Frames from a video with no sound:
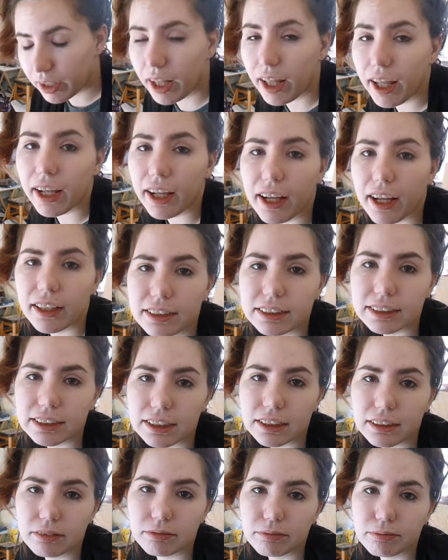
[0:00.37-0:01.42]
Hey
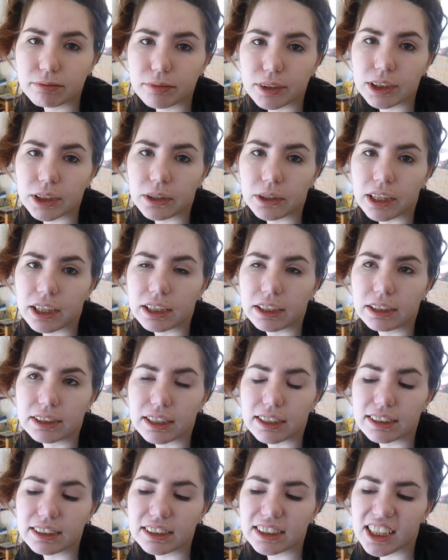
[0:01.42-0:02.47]
guys, so it
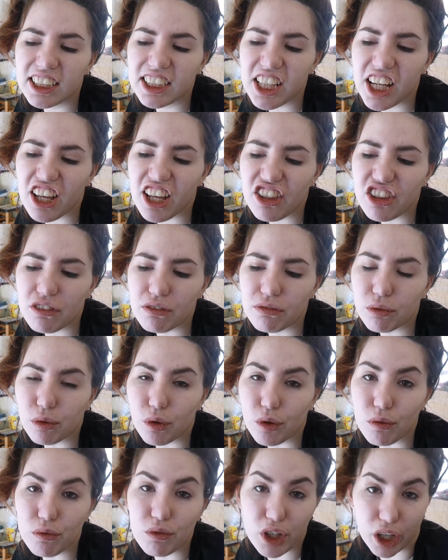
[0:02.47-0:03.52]
is Sunday the
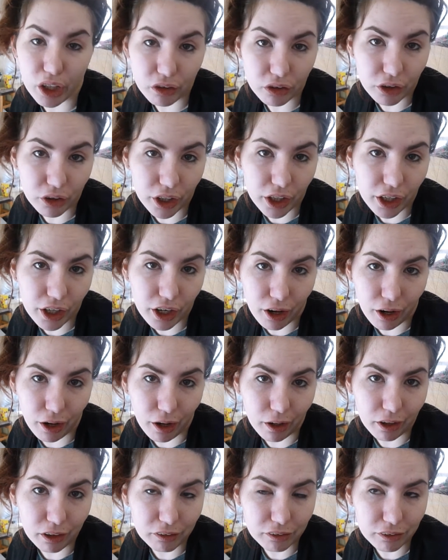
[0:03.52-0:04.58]
4th of January,
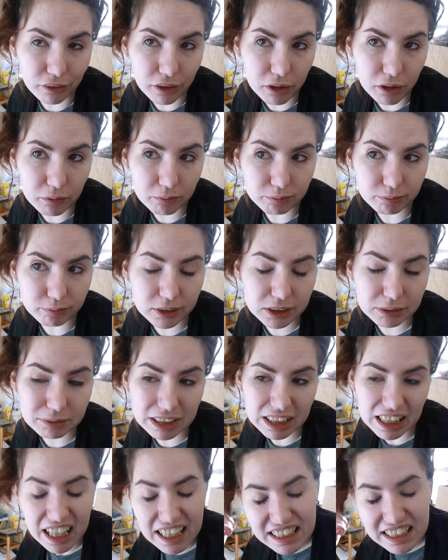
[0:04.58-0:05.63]
and it's
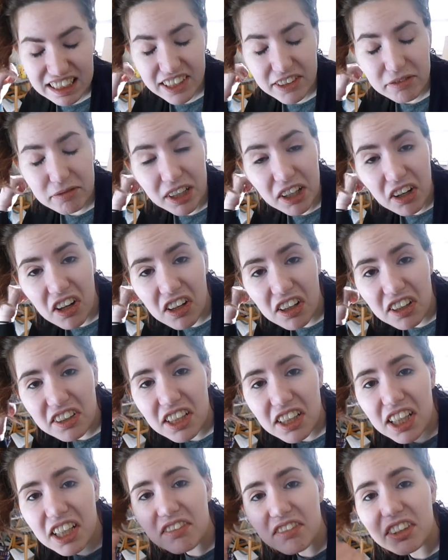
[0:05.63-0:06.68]
my last day of my holiday.
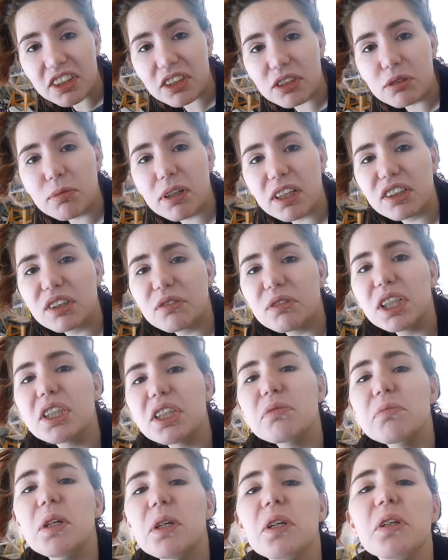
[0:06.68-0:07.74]
I have to go back to work
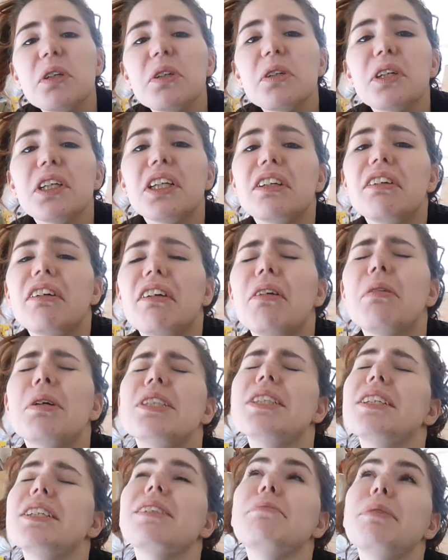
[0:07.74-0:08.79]
tomorrow, and it always
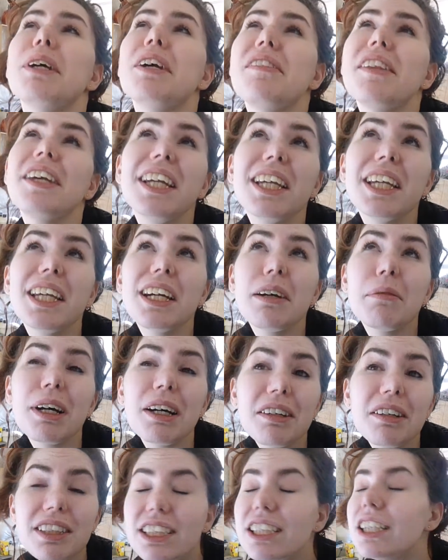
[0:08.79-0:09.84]
doesn't bear thinking
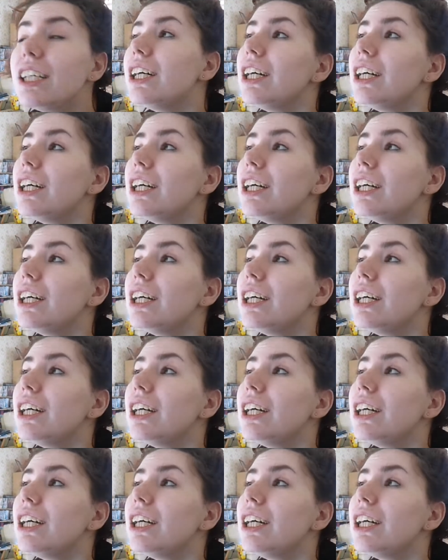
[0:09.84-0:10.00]
about.